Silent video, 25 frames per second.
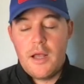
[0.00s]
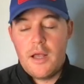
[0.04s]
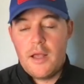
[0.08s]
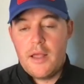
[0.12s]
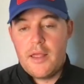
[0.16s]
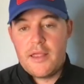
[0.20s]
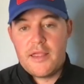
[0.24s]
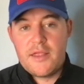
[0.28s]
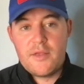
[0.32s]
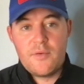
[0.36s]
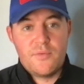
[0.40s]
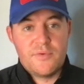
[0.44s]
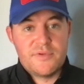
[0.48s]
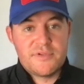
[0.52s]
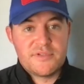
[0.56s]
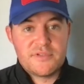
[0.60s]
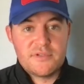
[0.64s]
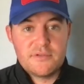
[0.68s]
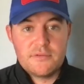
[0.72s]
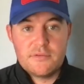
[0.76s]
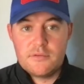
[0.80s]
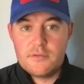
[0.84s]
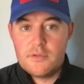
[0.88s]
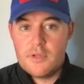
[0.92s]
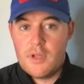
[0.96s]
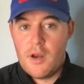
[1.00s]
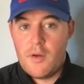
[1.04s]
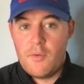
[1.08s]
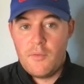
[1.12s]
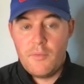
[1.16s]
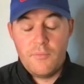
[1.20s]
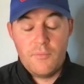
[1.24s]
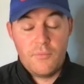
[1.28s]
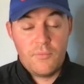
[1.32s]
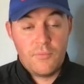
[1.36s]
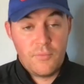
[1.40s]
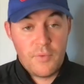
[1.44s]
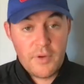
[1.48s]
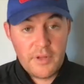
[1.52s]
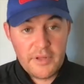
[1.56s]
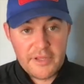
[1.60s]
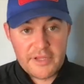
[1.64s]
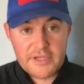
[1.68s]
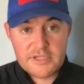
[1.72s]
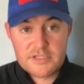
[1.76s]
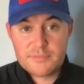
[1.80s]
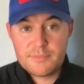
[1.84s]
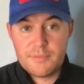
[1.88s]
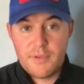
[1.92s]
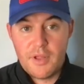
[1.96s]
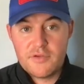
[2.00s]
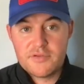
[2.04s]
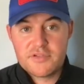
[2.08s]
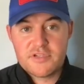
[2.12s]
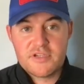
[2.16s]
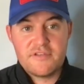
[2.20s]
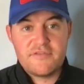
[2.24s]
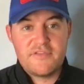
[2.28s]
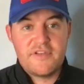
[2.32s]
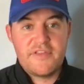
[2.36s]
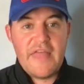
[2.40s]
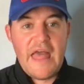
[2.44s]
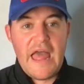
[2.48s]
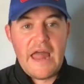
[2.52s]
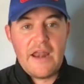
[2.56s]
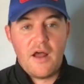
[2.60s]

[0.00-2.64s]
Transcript: He was, you know, really explosive in that